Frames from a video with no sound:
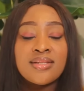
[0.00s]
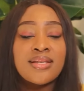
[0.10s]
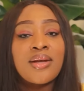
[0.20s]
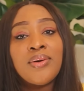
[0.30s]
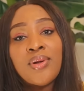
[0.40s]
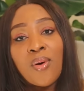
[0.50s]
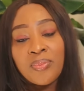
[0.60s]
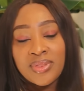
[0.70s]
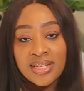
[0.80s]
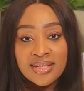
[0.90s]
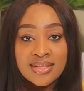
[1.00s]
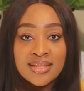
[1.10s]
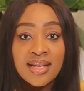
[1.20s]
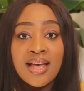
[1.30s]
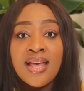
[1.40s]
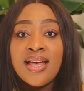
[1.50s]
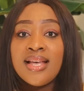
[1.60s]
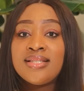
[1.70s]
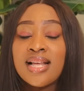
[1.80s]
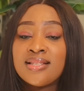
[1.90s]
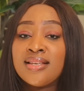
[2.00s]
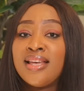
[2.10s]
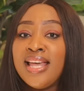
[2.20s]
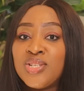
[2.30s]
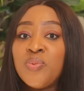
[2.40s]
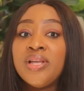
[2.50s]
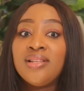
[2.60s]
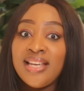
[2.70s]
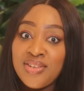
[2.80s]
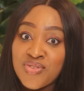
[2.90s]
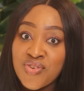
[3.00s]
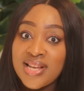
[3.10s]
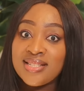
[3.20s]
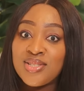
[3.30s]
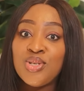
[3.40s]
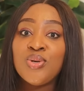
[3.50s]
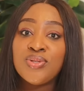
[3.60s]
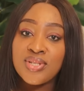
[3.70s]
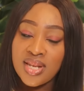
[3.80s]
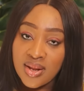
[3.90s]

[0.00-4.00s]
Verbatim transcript: the second update is that it will interest you to